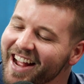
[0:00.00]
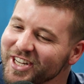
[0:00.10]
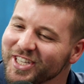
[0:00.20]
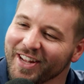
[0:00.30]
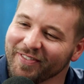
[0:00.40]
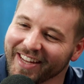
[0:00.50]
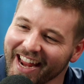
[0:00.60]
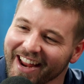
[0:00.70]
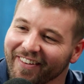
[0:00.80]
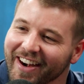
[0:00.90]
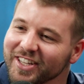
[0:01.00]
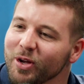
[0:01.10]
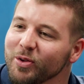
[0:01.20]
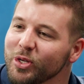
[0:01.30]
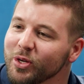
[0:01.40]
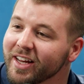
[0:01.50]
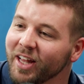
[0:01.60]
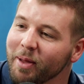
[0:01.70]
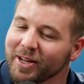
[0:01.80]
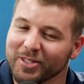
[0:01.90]
I just said we can, right? So you can
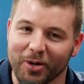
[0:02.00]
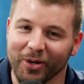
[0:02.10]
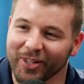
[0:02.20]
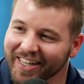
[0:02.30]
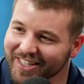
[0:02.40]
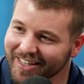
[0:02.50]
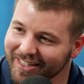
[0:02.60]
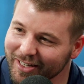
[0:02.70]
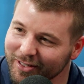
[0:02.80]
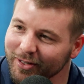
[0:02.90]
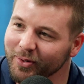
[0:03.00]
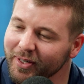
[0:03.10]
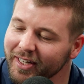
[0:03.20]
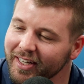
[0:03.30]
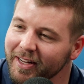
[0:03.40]
claim it as early as 62,